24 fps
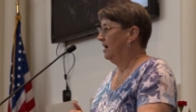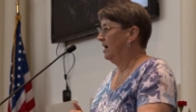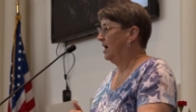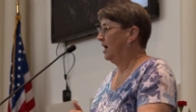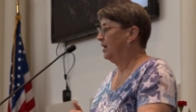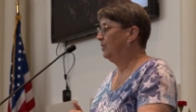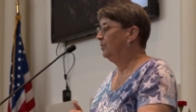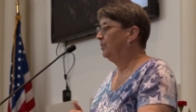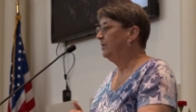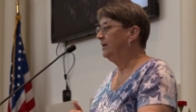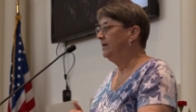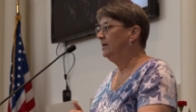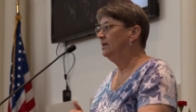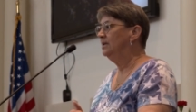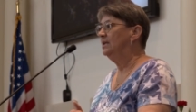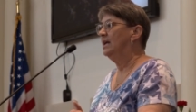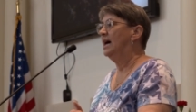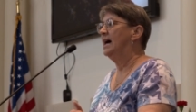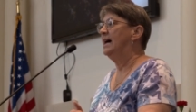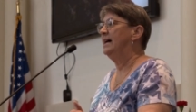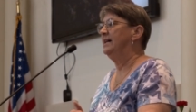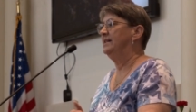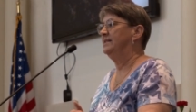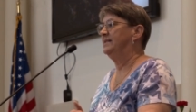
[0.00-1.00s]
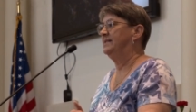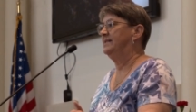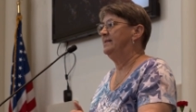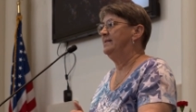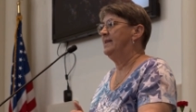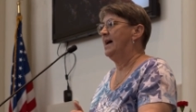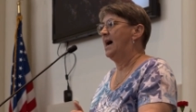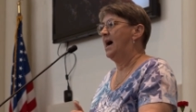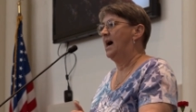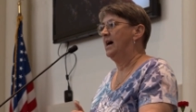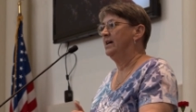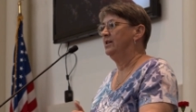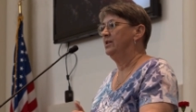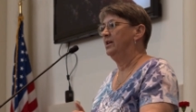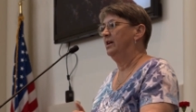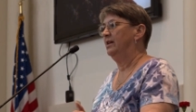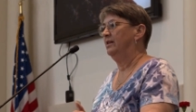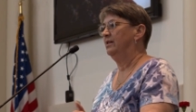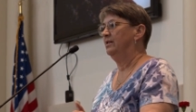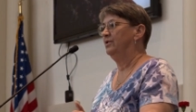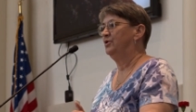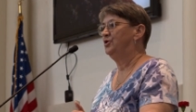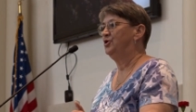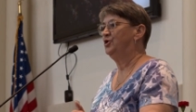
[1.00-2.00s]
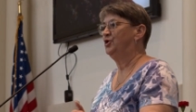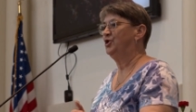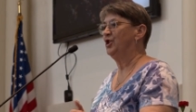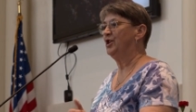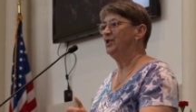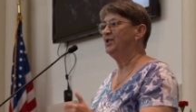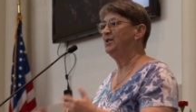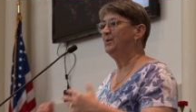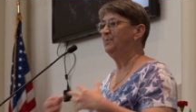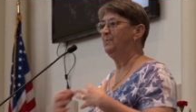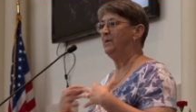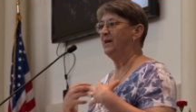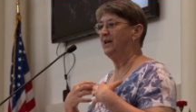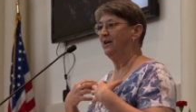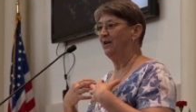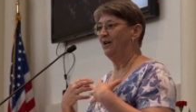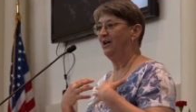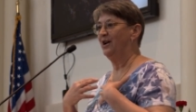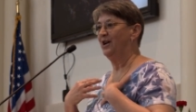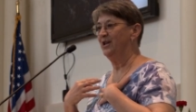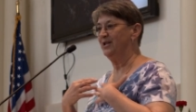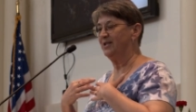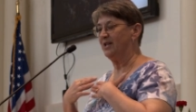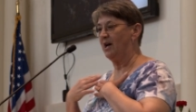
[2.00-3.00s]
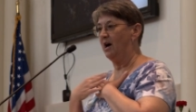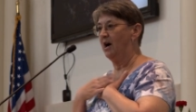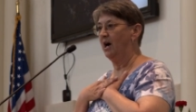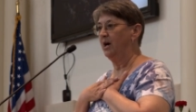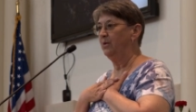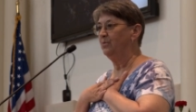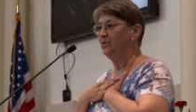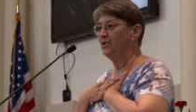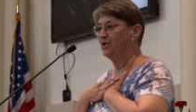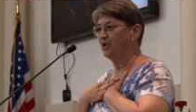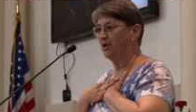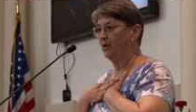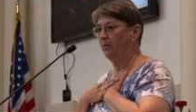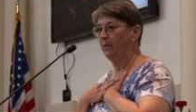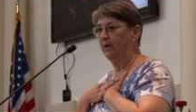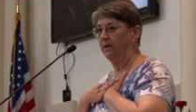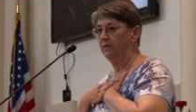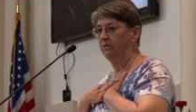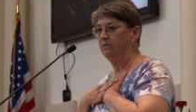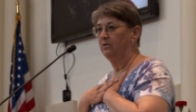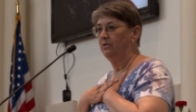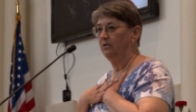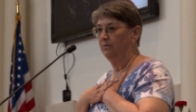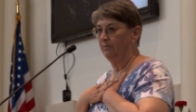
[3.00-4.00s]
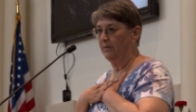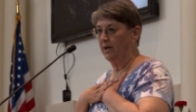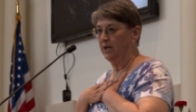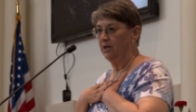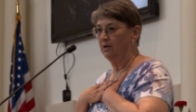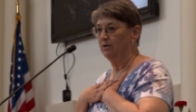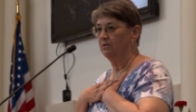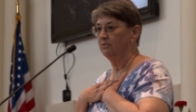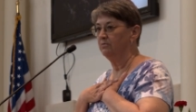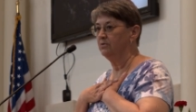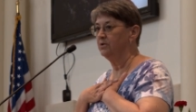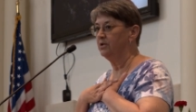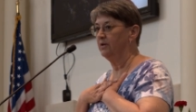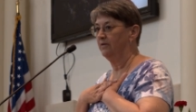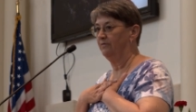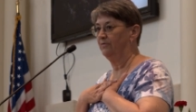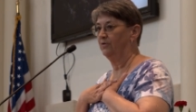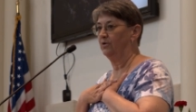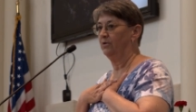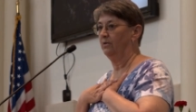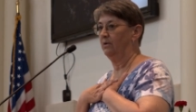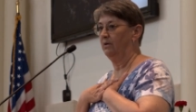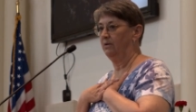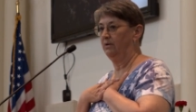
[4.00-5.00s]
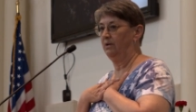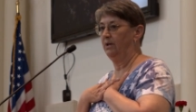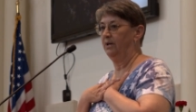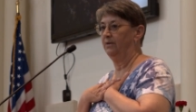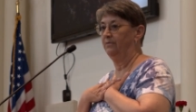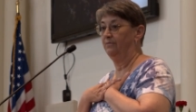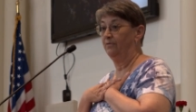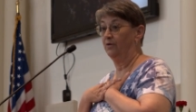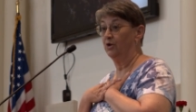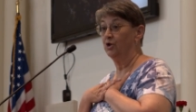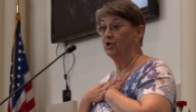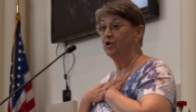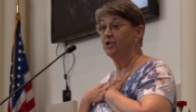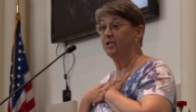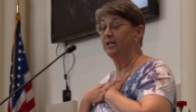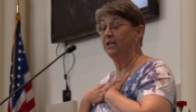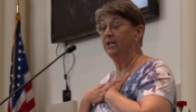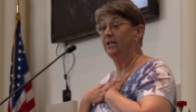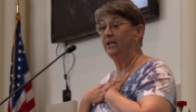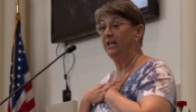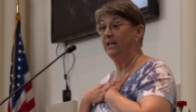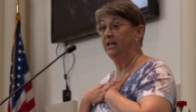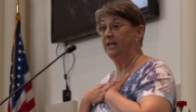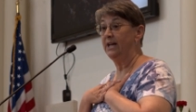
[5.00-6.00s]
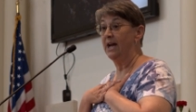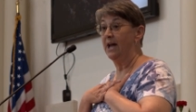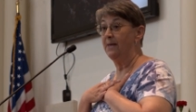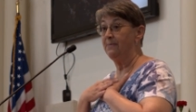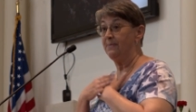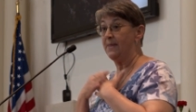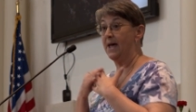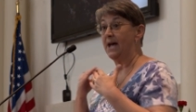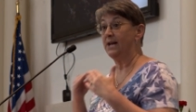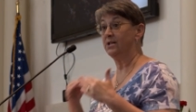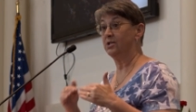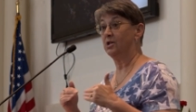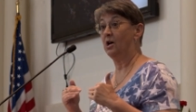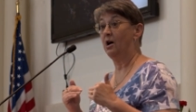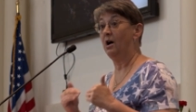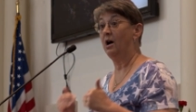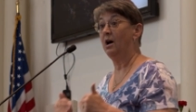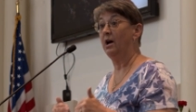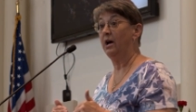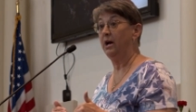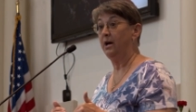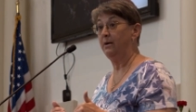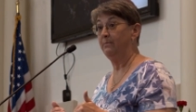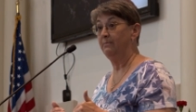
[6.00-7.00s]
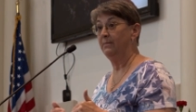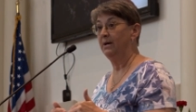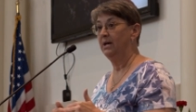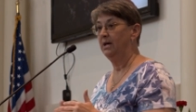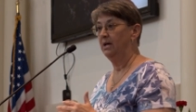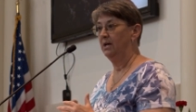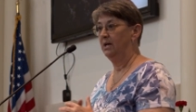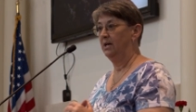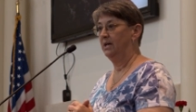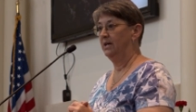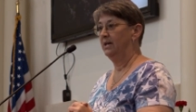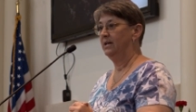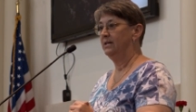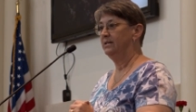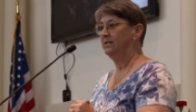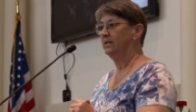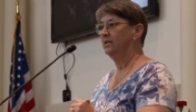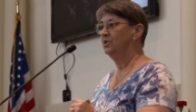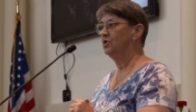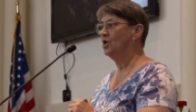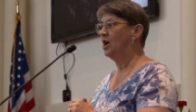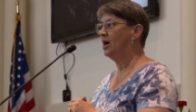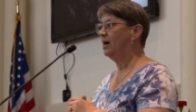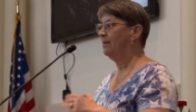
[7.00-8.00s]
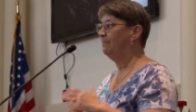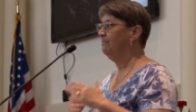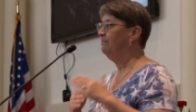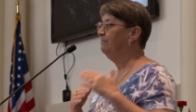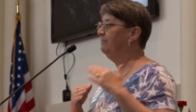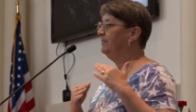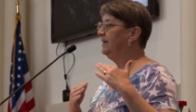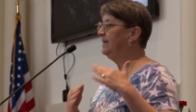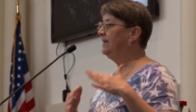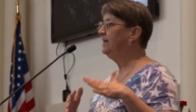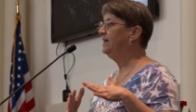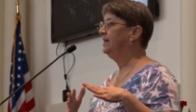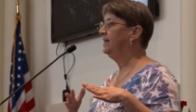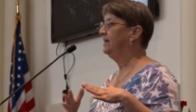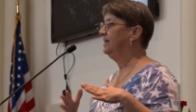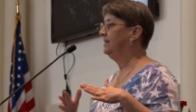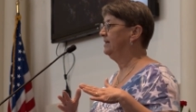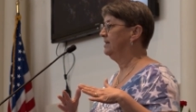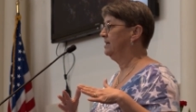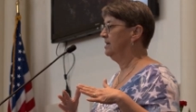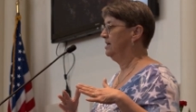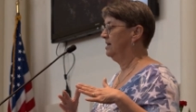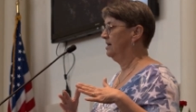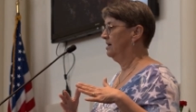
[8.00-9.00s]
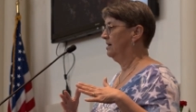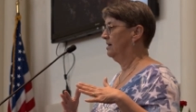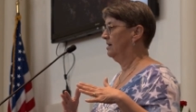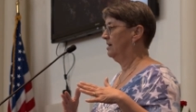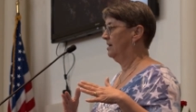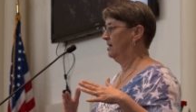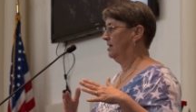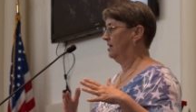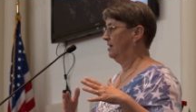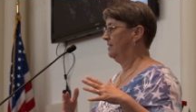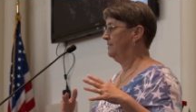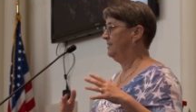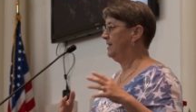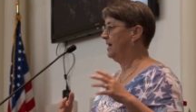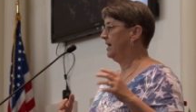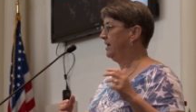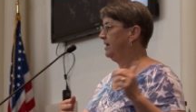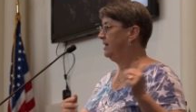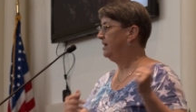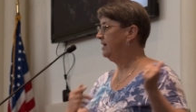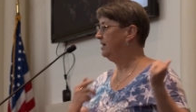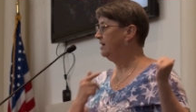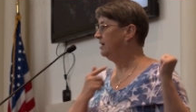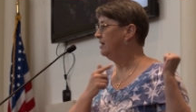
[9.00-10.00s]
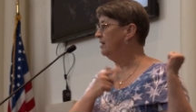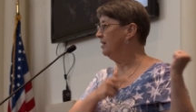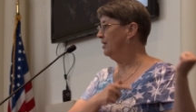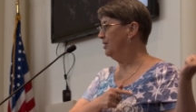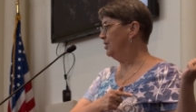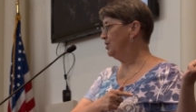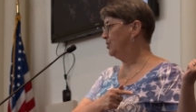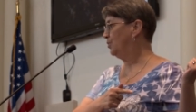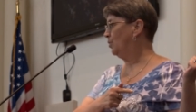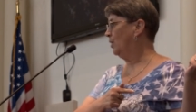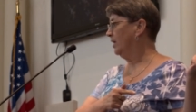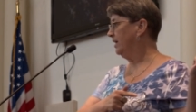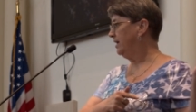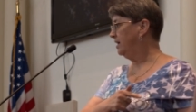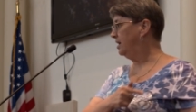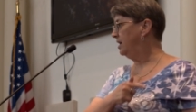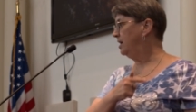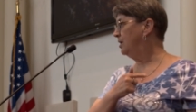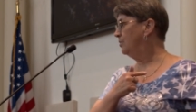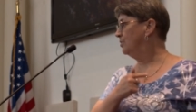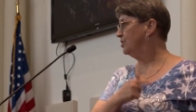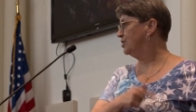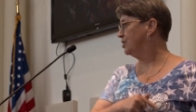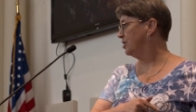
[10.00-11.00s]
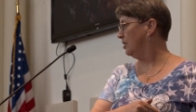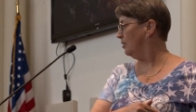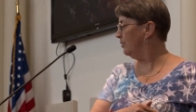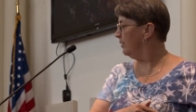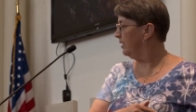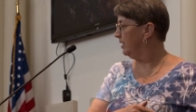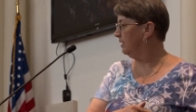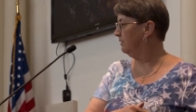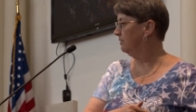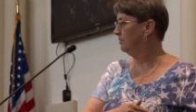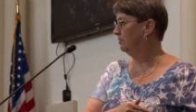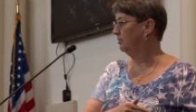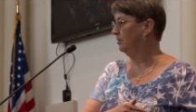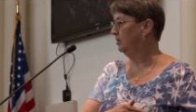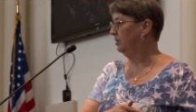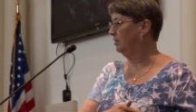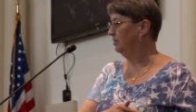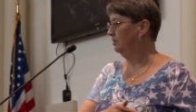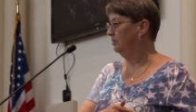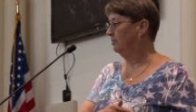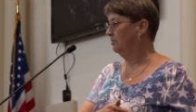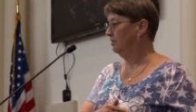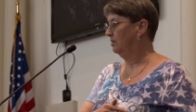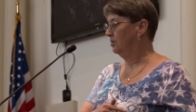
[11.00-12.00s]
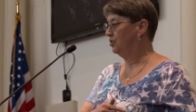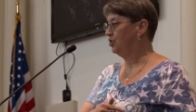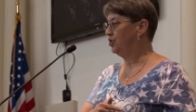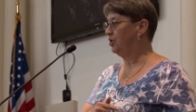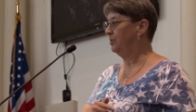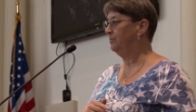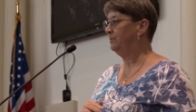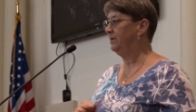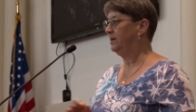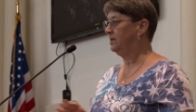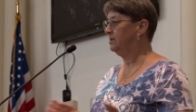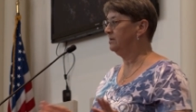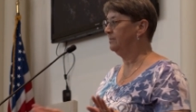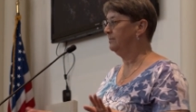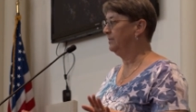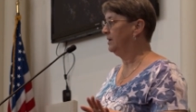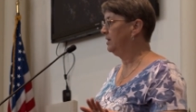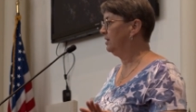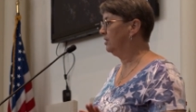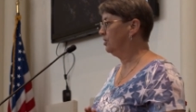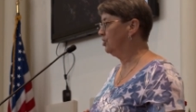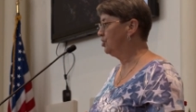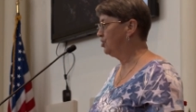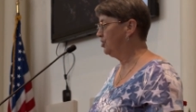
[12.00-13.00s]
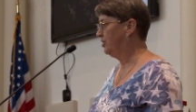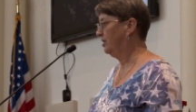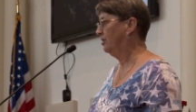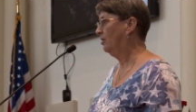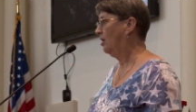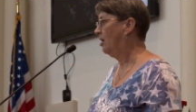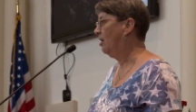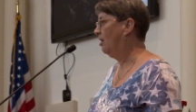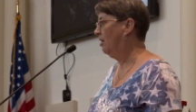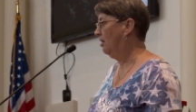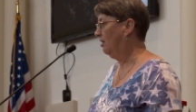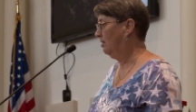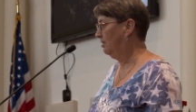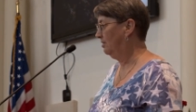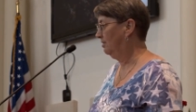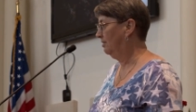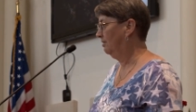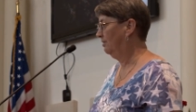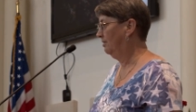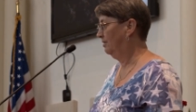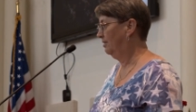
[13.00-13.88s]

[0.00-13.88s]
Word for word: I realized that just because I was going through my own adversity at that time did not mean that his, what he was going through, should be diminished at all.